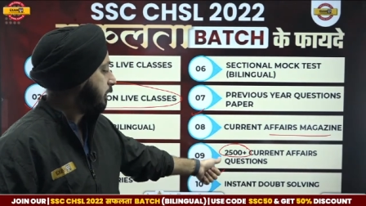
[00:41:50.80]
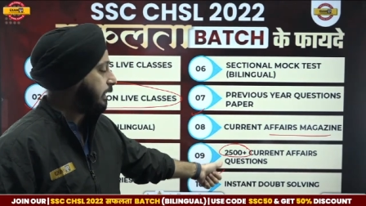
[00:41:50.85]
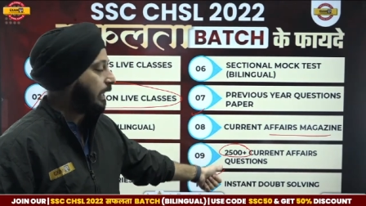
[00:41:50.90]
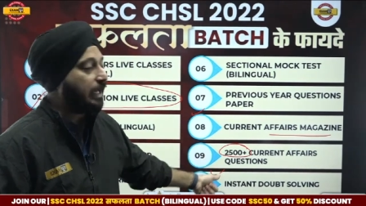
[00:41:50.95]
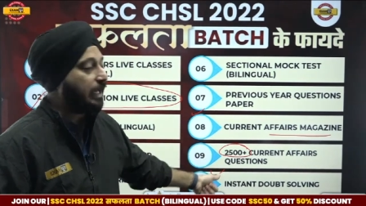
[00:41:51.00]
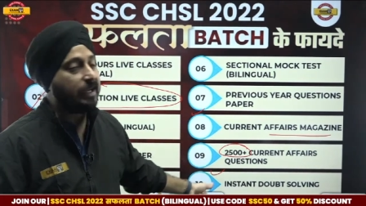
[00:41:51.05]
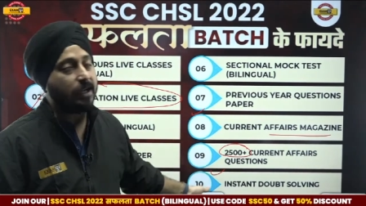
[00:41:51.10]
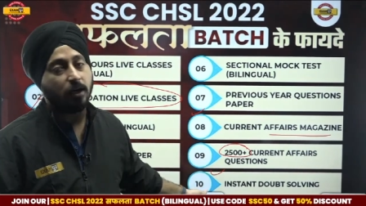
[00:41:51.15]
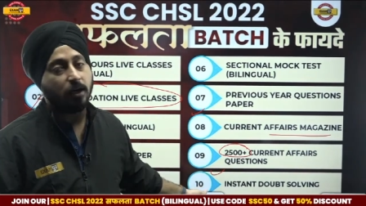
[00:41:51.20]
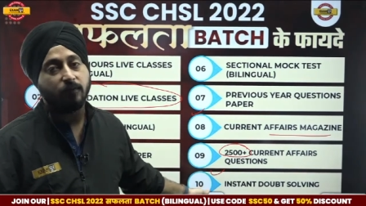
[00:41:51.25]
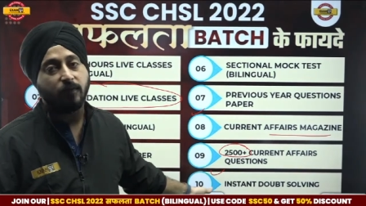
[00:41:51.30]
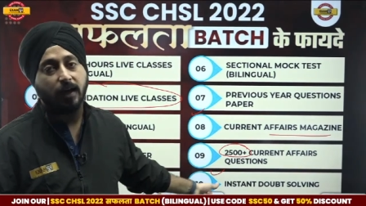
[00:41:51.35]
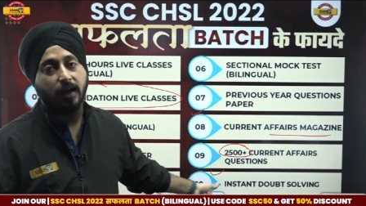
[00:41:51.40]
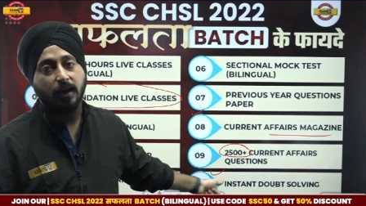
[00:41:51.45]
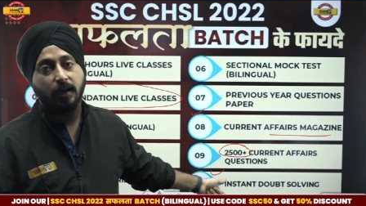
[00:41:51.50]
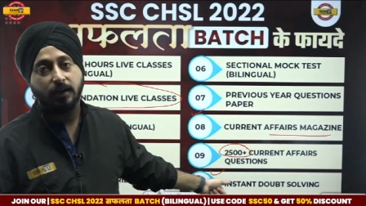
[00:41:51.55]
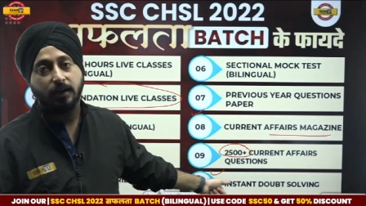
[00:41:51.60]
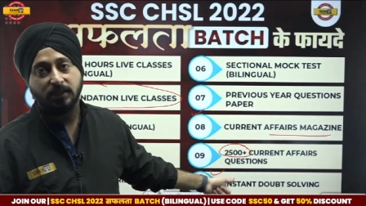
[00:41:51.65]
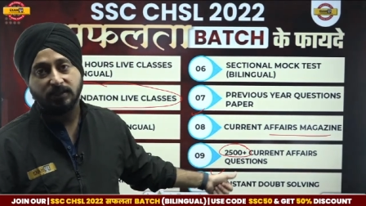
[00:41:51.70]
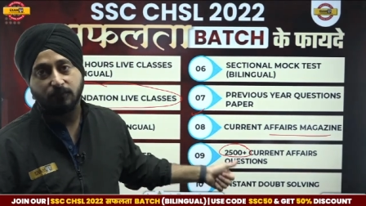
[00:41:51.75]
dedicated
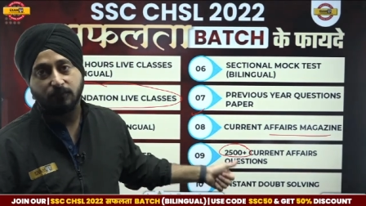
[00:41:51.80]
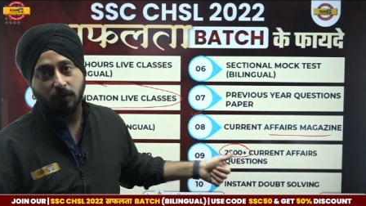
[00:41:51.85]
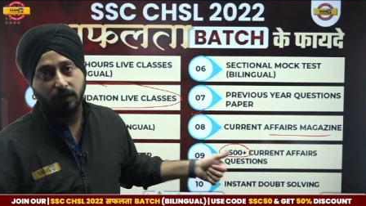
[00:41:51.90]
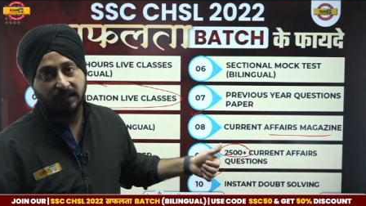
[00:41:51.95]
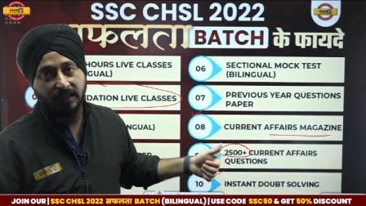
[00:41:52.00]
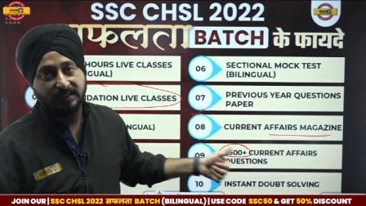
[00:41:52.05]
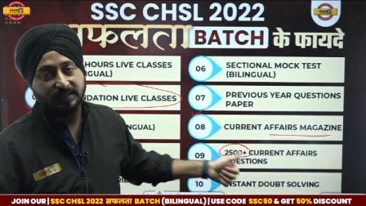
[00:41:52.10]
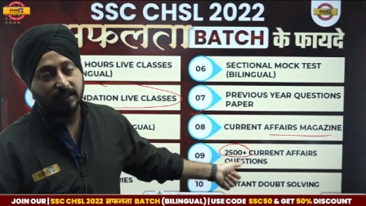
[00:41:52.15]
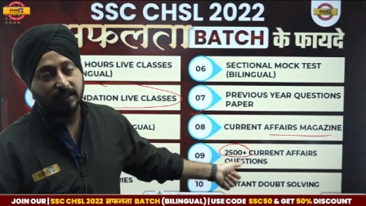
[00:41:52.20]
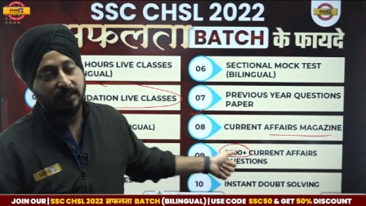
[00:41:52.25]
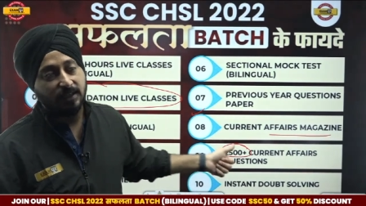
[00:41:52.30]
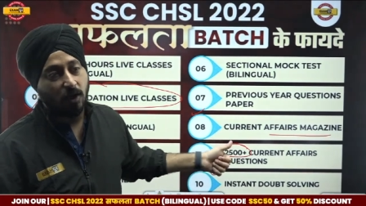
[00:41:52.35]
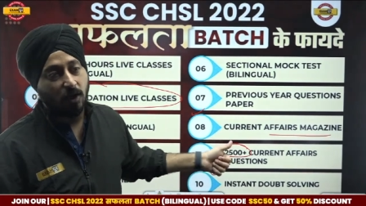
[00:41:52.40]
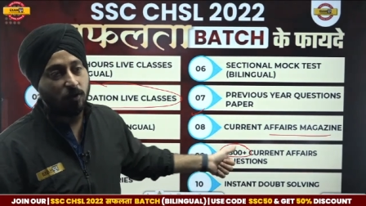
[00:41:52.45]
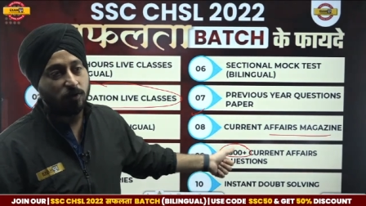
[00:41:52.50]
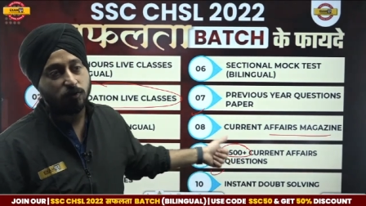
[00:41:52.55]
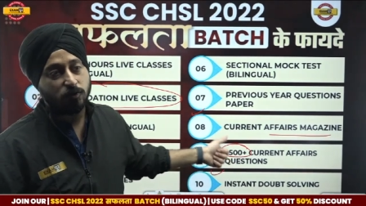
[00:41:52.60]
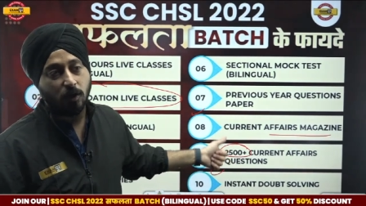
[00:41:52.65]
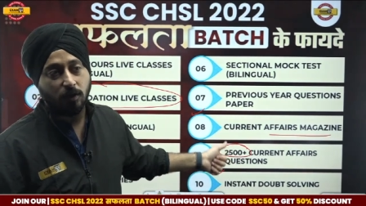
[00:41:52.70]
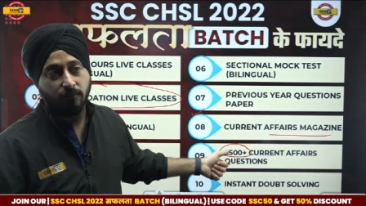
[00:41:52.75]
faculties for instant
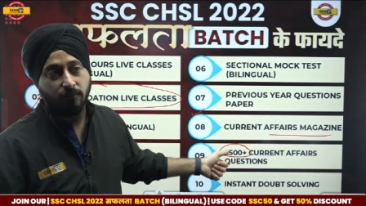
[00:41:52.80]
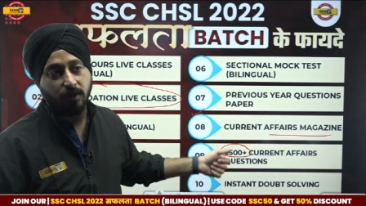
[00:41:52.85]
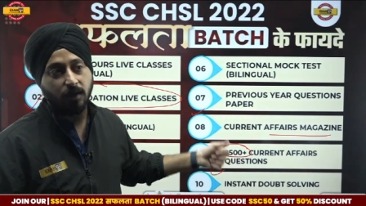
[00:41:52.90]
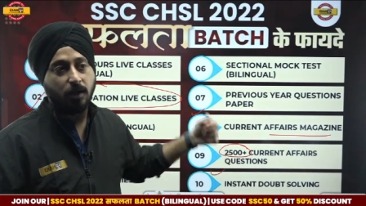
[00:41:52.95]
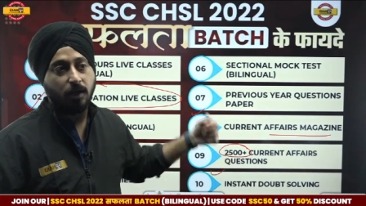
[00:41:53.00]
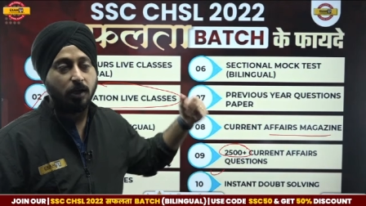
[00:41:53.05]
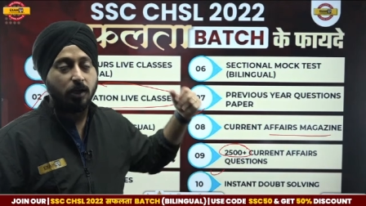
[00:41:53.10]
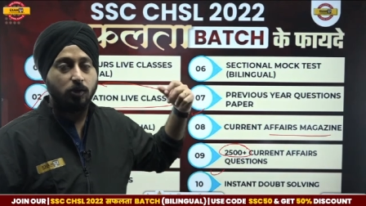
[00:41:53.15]
doubt solving.